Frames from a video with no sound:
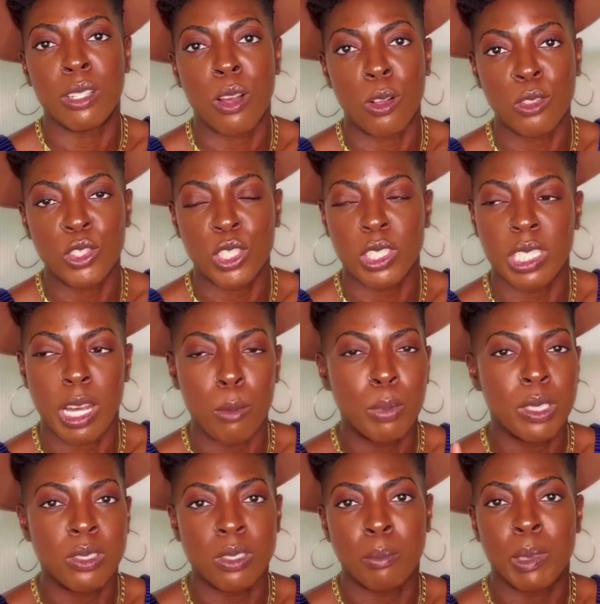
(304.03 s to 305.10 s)
culture. And I'll
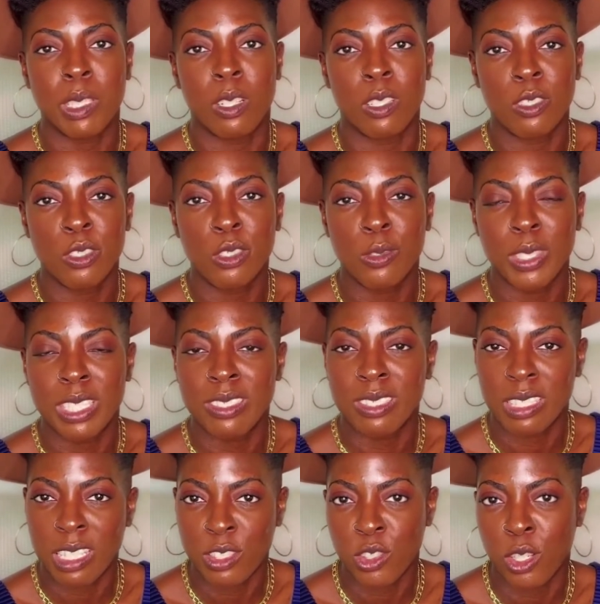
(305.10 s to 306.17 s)
put something on the screen to
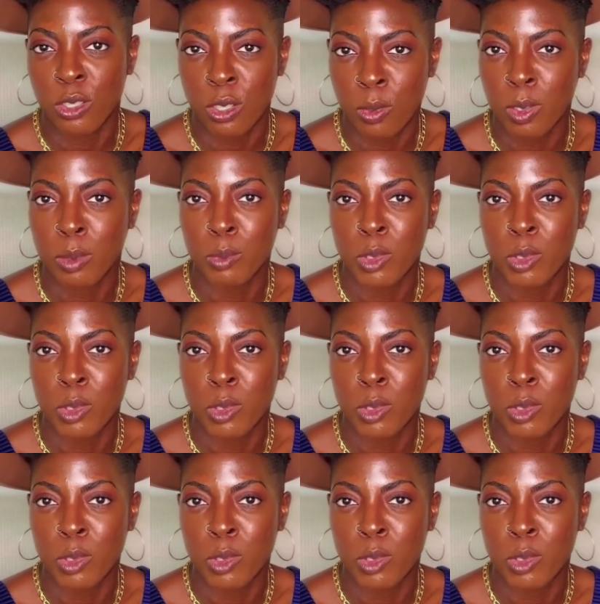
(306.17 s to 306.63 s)
let y'all know what I'm